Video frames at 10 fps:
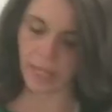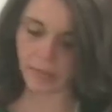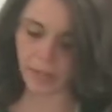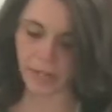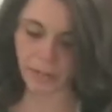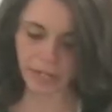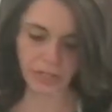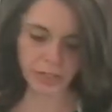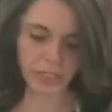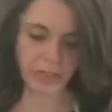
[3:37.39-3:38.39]
And then I'm
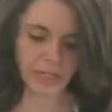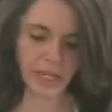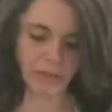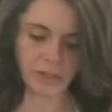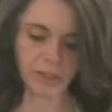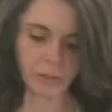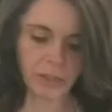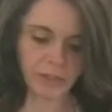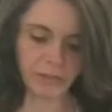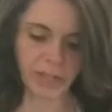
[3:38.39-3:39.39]
actually just have a little
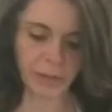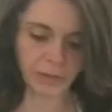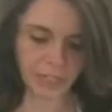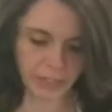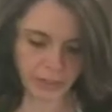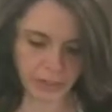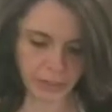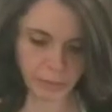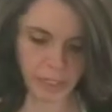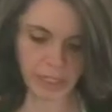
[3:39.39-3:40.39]
bit of flour here,
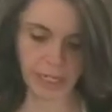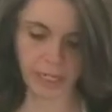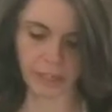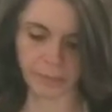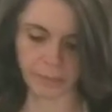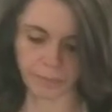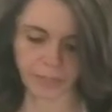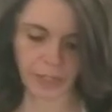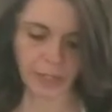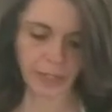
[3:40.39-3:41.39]
so I'm just gonna
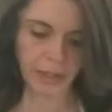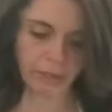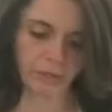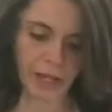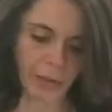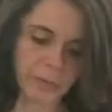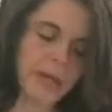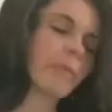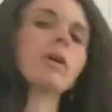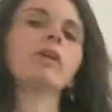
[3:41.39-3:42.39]
flour
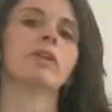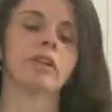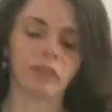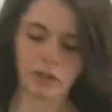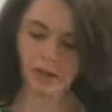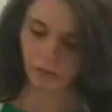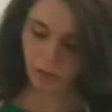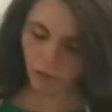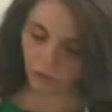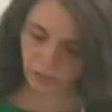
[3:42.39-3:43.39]
my roller. If you have
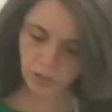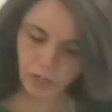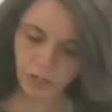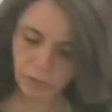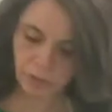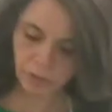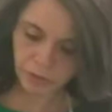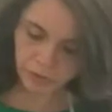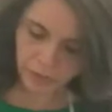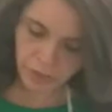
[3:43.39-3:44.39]
a large dough
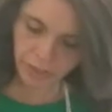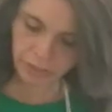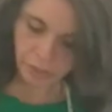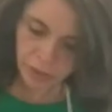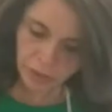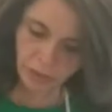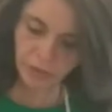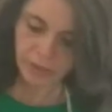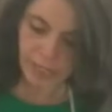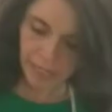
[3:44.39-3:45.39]
roller, then you're able to
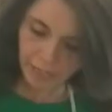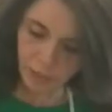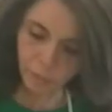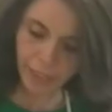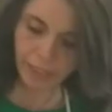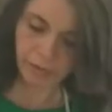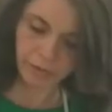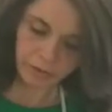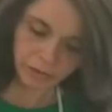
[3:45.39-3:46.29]
use that as well.